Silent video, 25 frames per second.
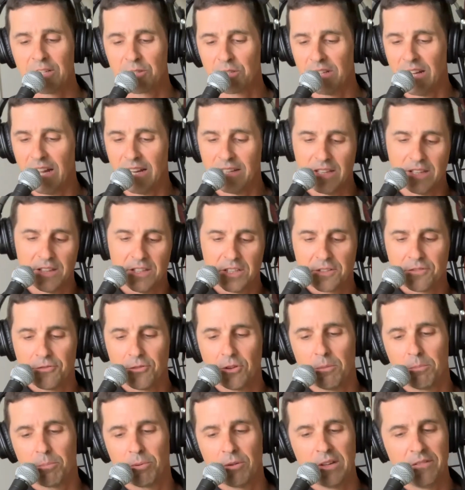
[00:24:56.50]
and actually I did this
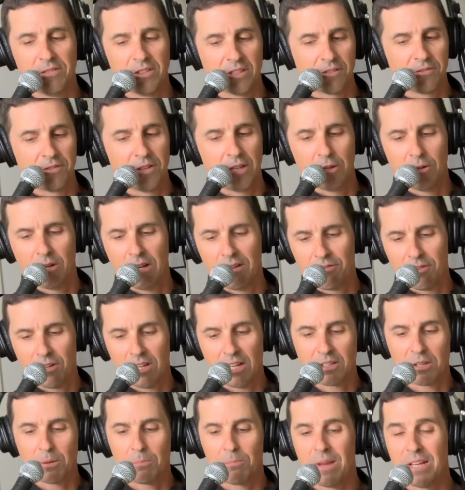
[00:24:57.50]
for a previous video and I
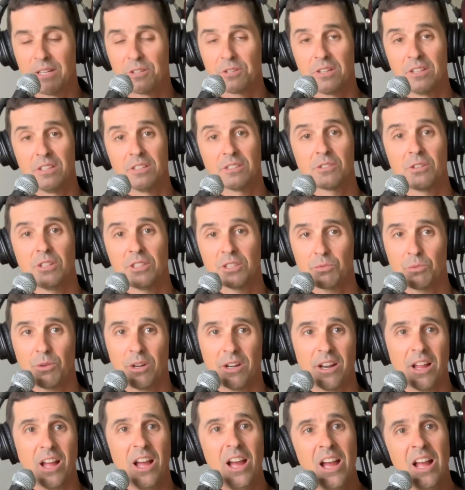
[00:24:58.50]
forgot to mention it. So I just
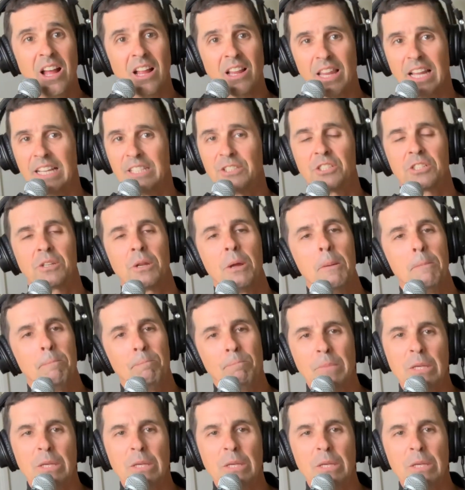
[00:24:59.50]
wanted to, like, just